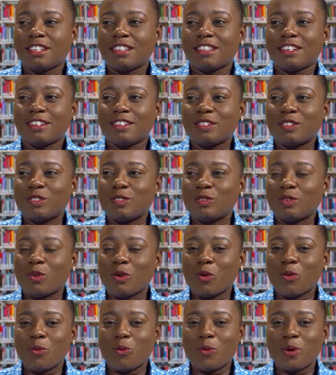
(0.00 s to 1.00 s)
there's
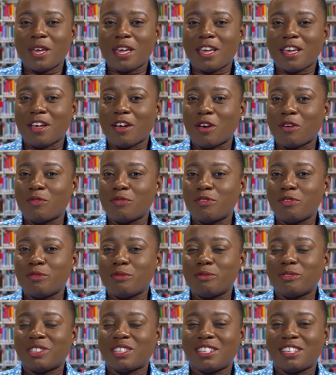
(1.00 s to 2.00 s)
no way of
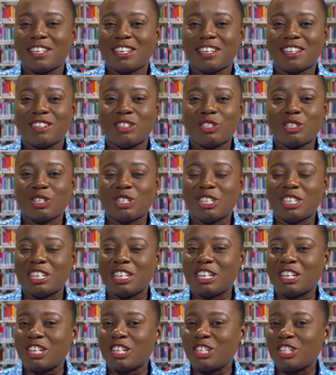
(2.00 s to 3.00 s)
using
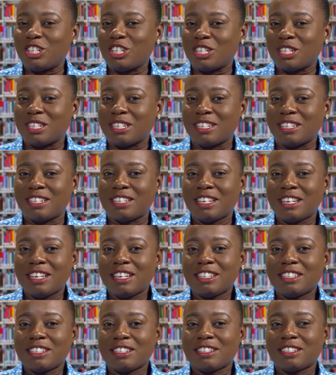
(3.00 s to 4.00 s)
intonation
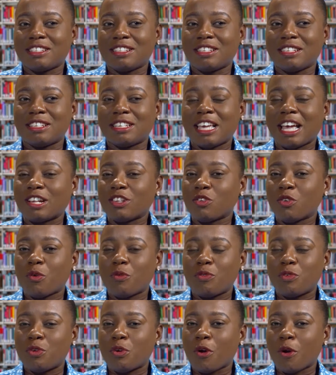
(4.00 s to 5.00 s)
to get
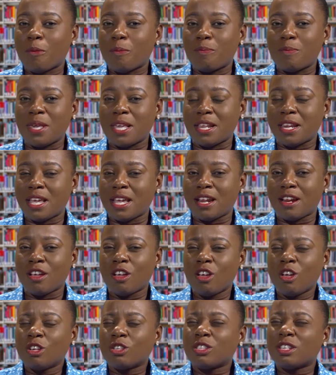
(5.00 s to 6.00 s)
over your meaning.
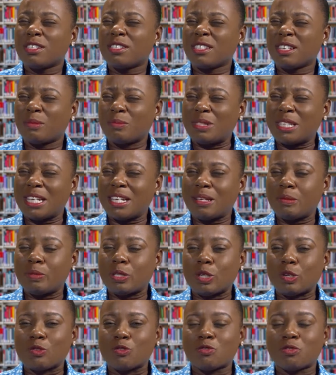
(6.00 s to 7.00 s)
So
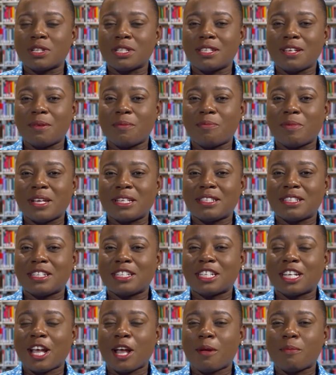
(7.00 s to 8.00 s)
sometimes a written
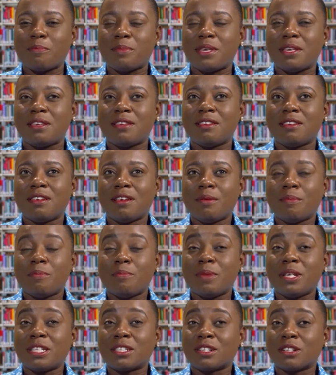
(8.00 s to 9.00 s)
message can be
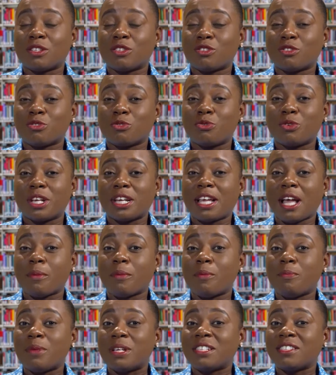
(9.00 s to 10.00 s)
misconstrued, it
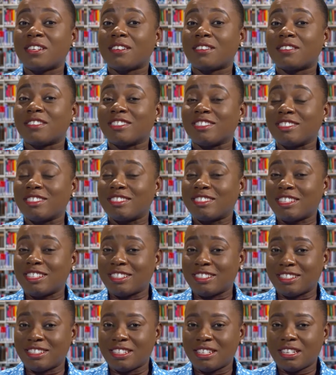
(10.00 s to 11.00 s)
can be
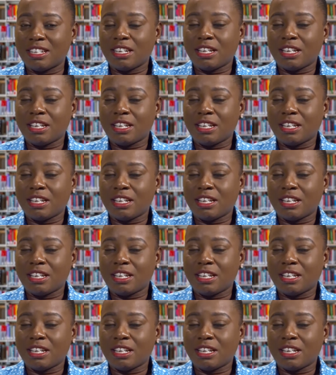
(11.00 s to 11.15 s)
misunderstood,